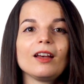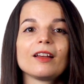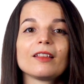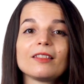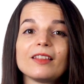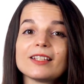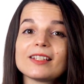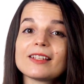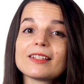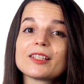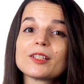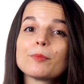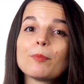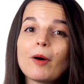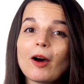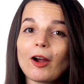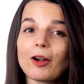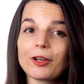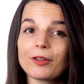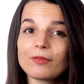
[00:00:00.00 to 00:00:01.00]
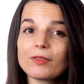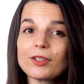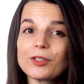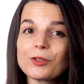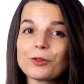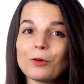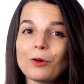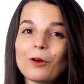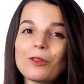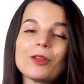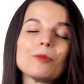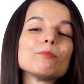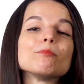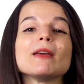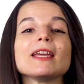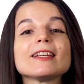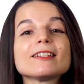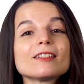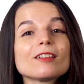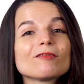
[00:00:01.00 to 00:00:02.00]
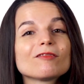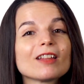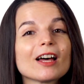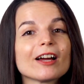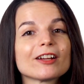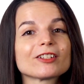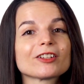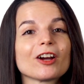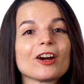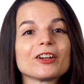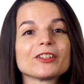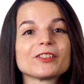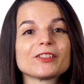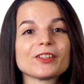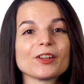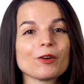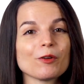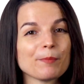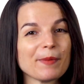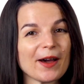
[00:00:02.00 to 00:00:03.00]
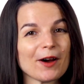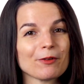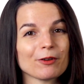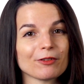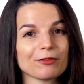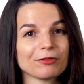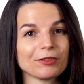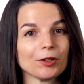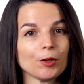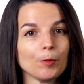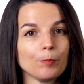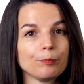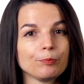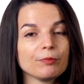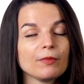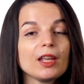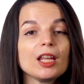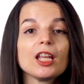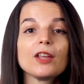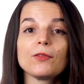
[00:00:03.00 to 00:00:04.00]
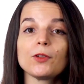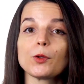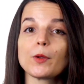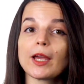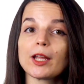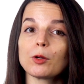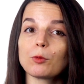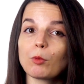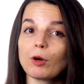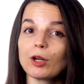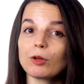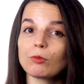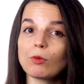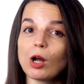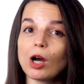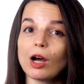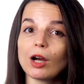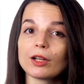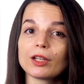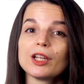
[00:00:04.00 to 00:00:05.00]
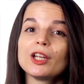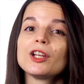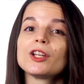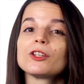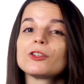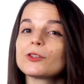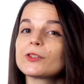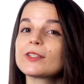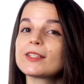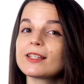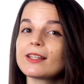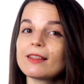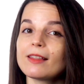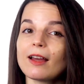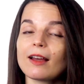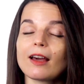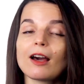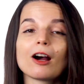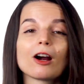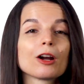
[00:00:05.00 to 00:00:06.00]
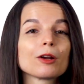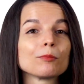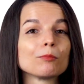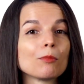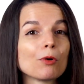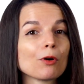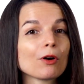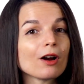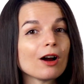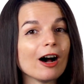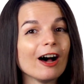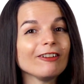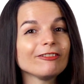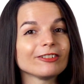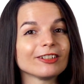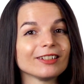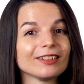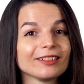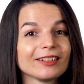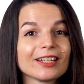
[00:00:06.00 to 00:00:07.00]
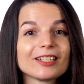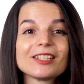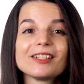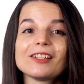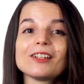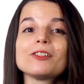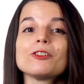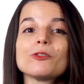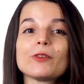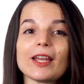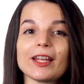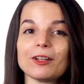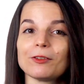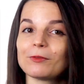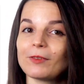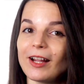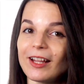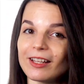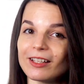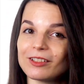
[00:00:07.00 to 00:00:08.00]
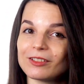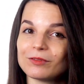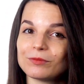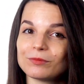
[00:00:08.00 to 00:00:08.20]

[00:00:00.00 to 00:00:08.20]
This is the part of the tool that makes the flashcard so powerful. If you get a word wrong, you'll see that card more often until you get it right.